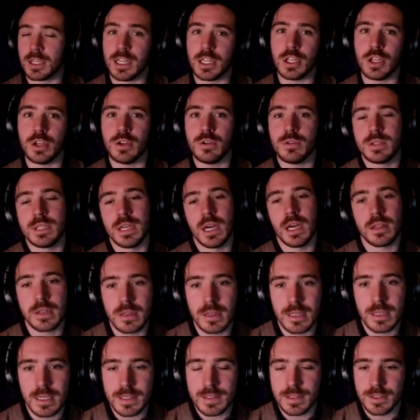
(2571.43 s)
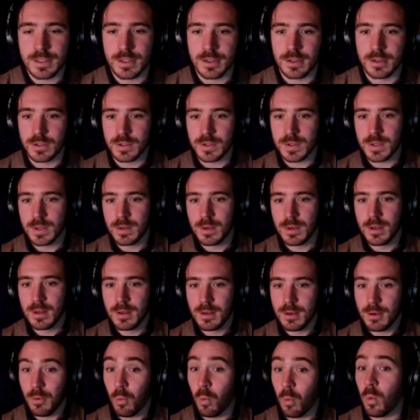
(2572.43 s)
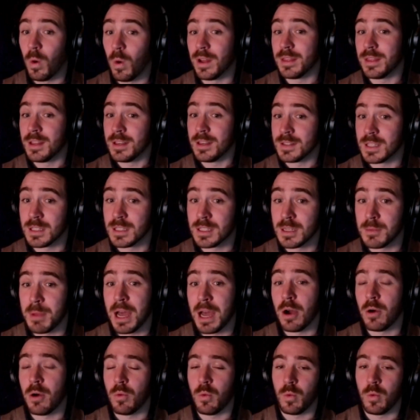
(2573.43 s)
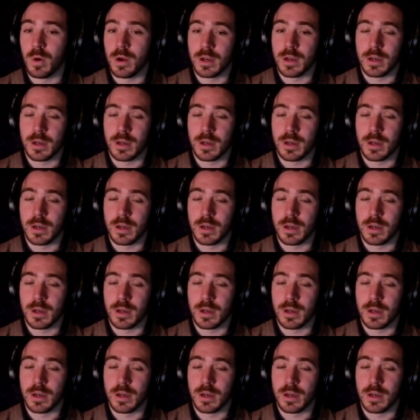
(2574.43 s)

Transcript: Can you tell the listeners what this is about?